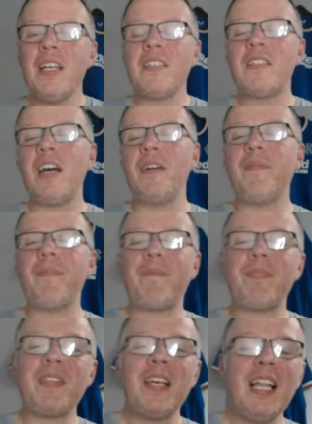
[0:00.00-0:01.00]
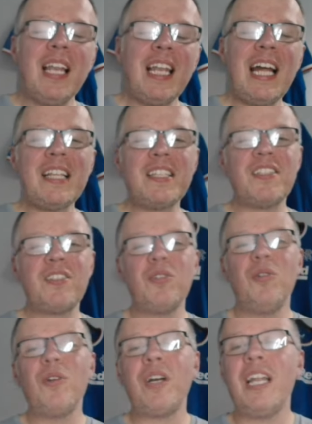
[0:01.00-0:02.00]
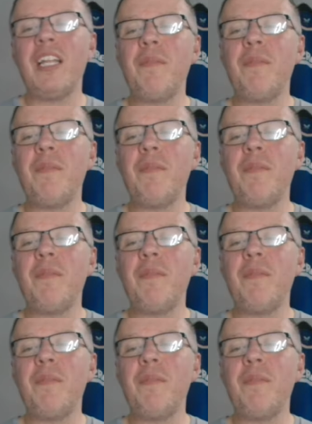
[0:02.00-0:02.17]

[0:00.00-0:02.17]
So let's talk a